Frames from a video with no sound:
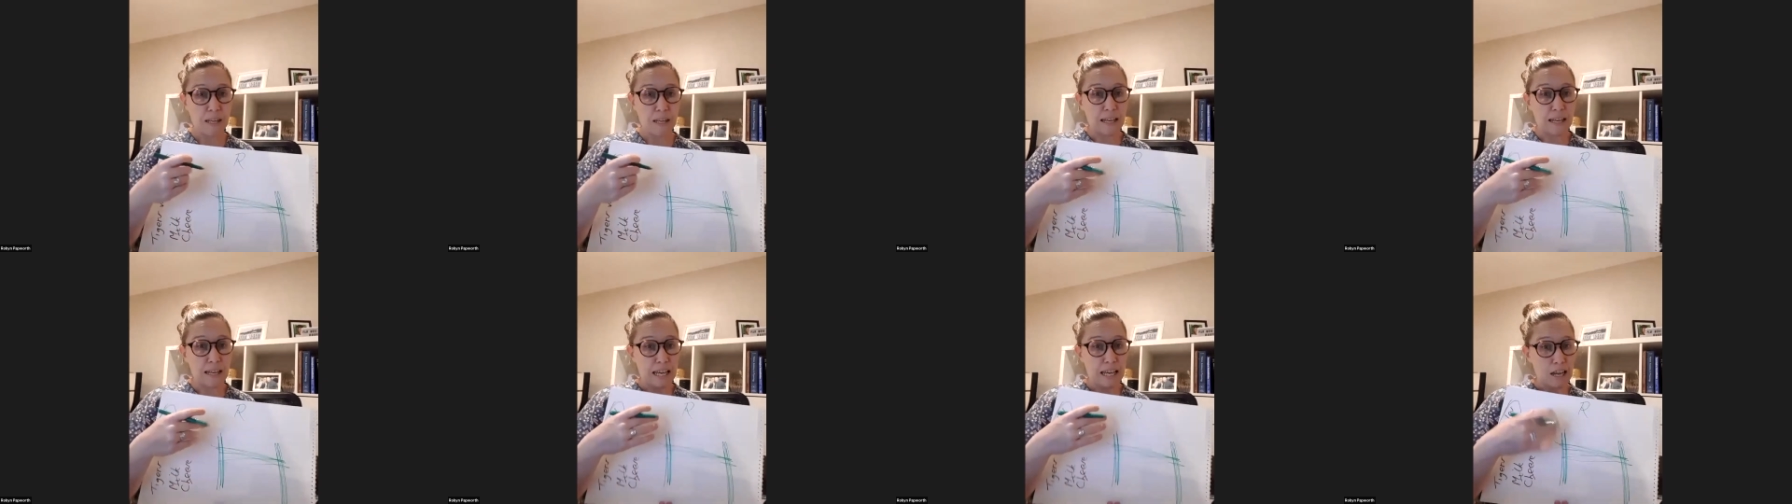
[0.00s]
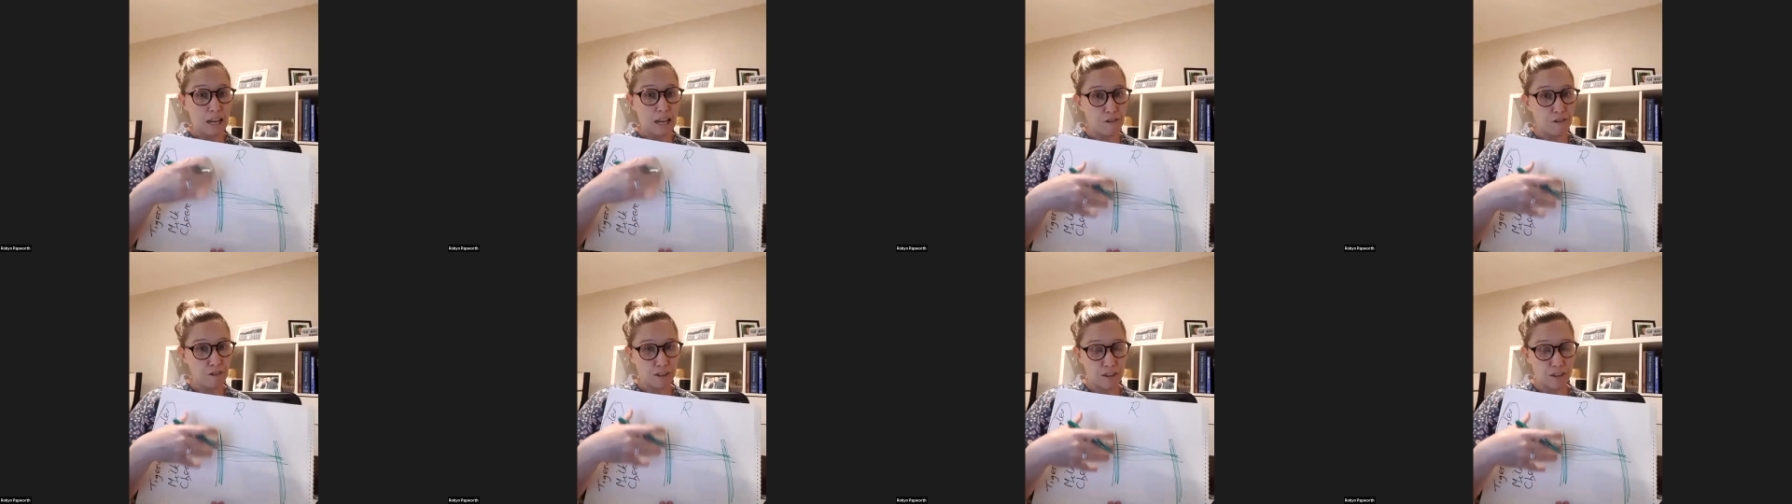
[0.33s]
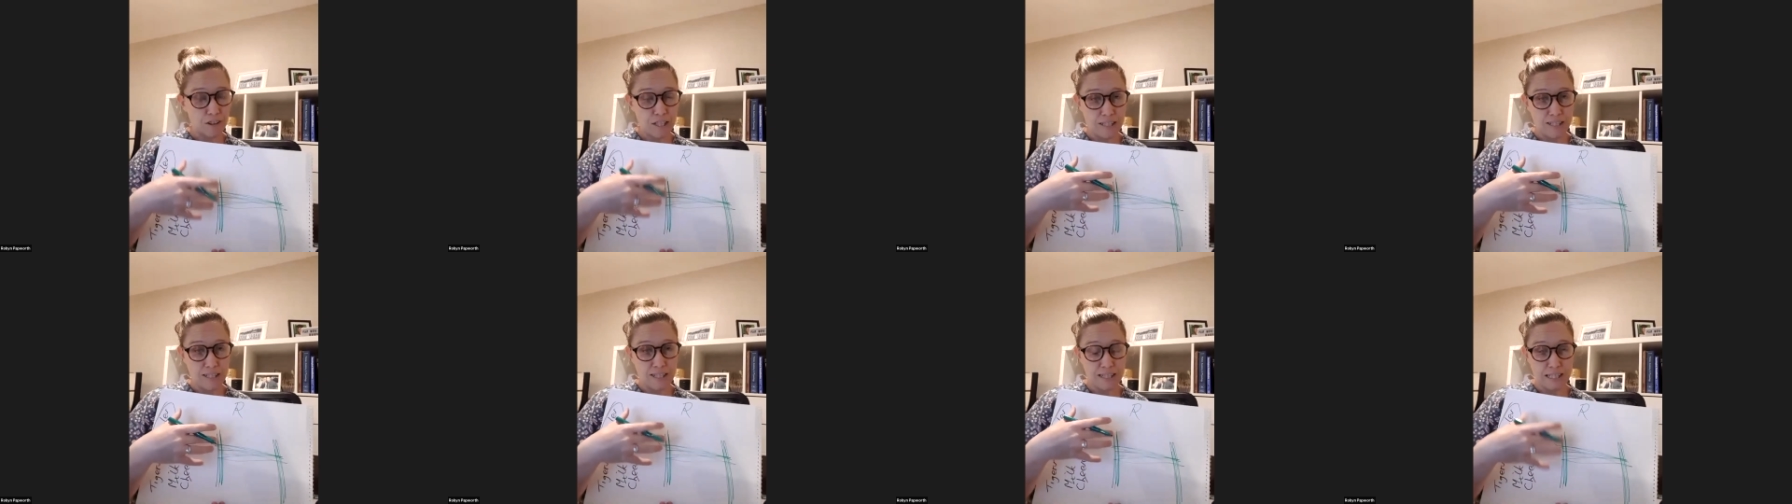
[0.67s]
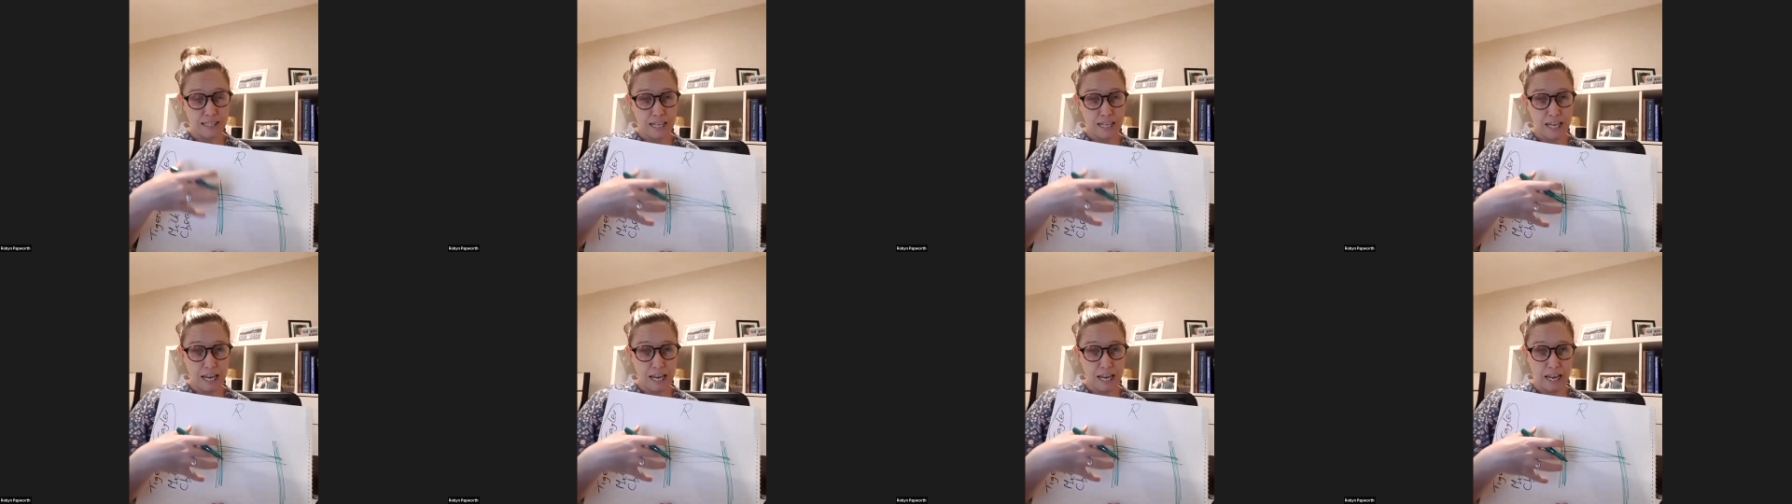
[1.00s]
If at this
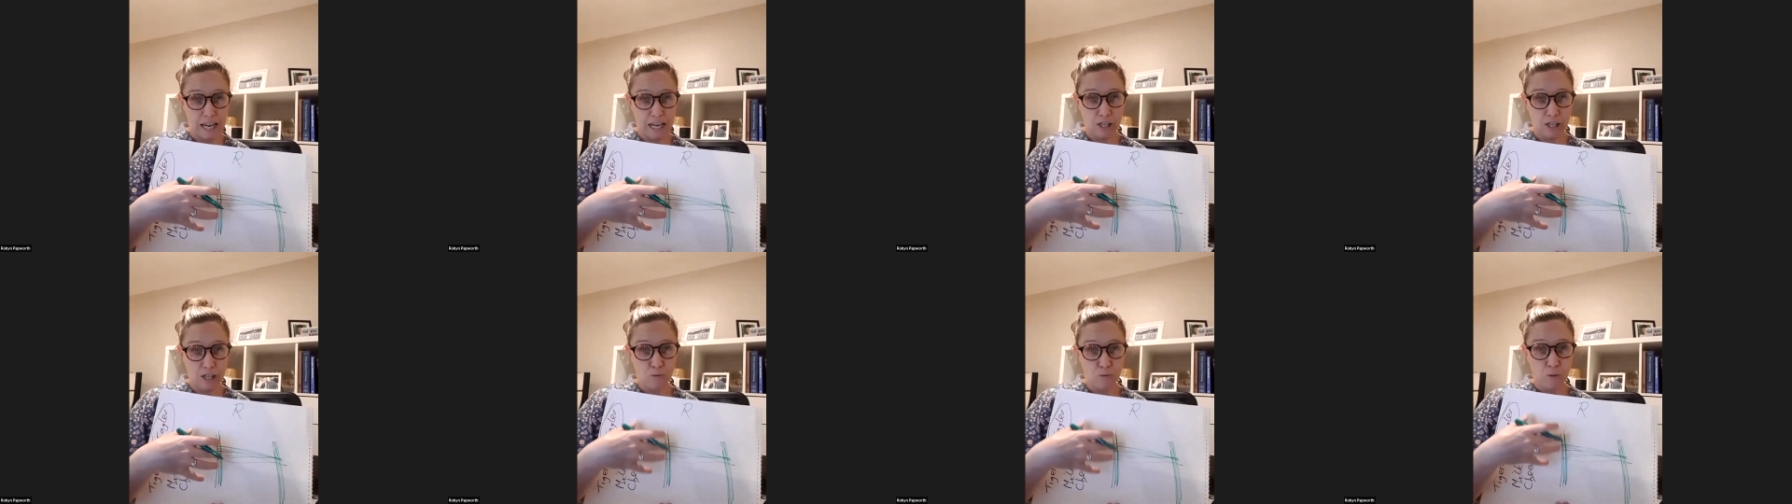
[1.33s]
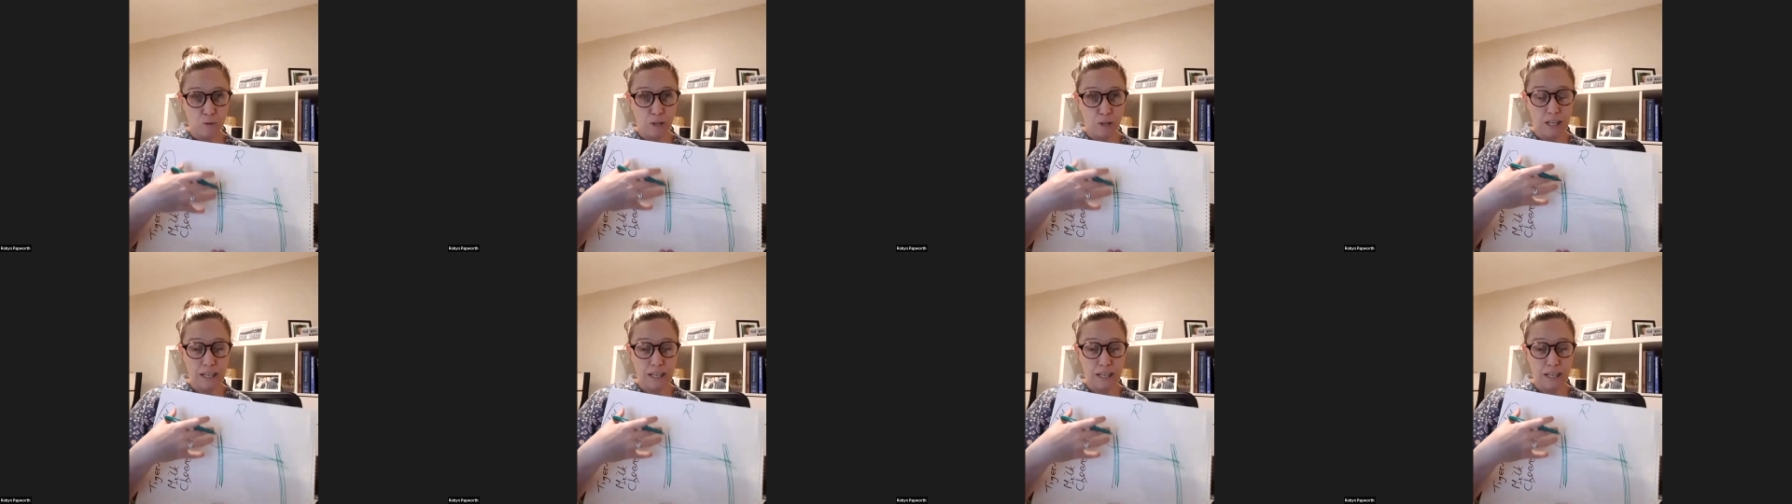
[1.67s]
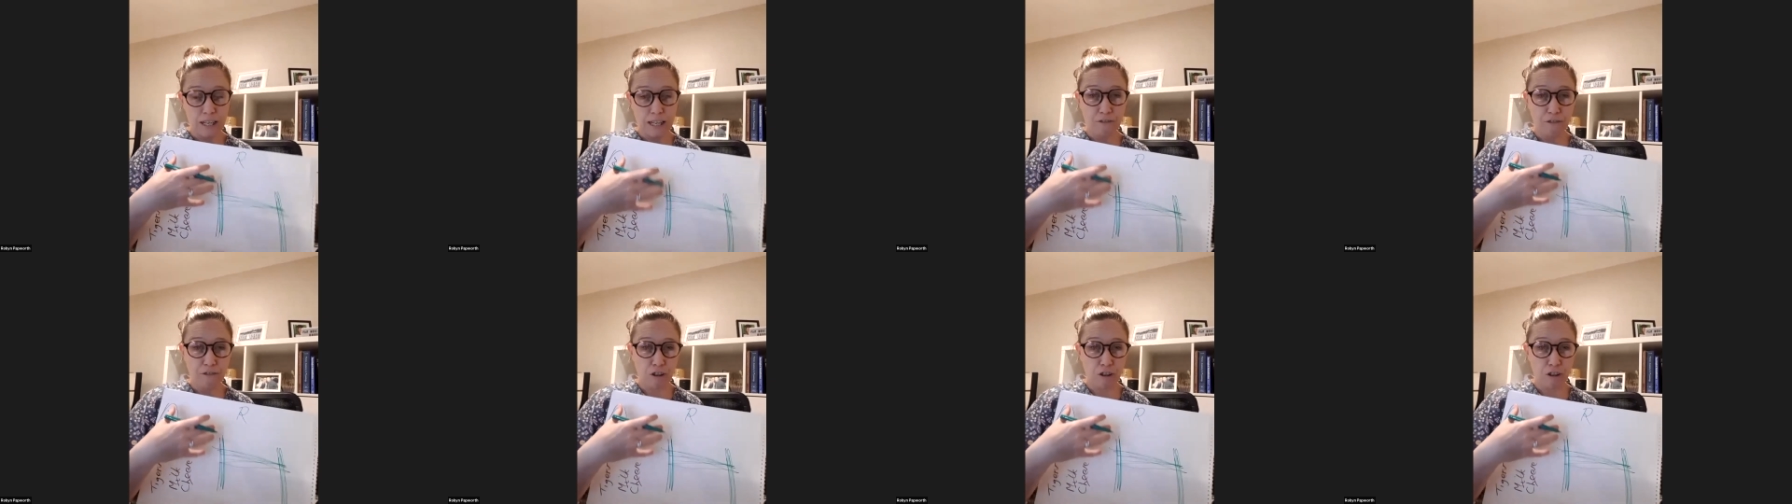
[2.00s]
stage we can